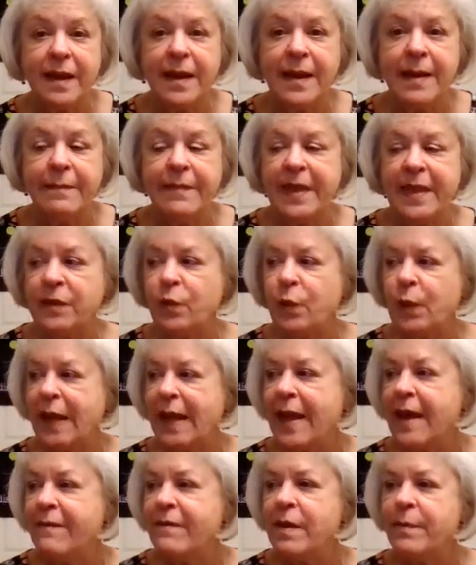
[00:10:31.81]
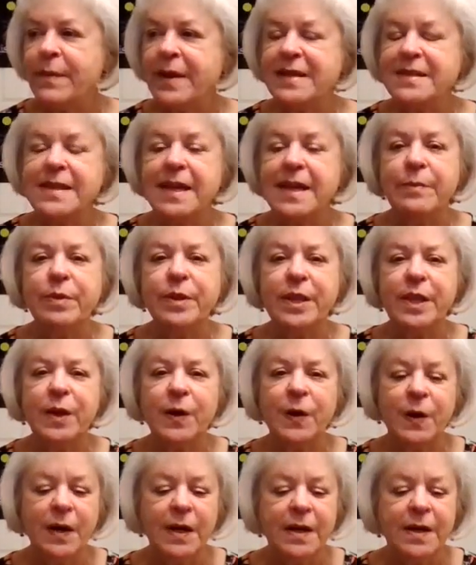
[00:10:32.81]
Um, that's what I have on my table
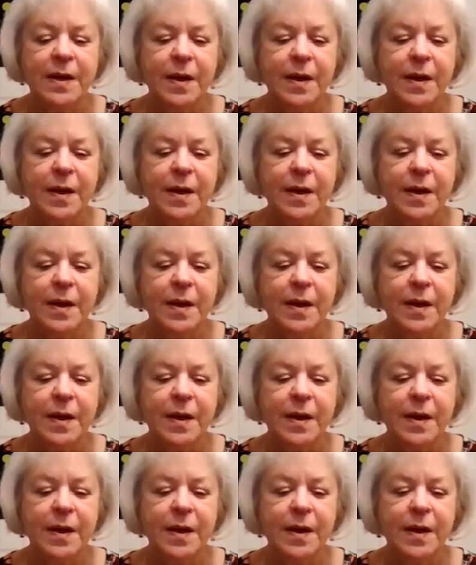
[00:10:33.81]
here,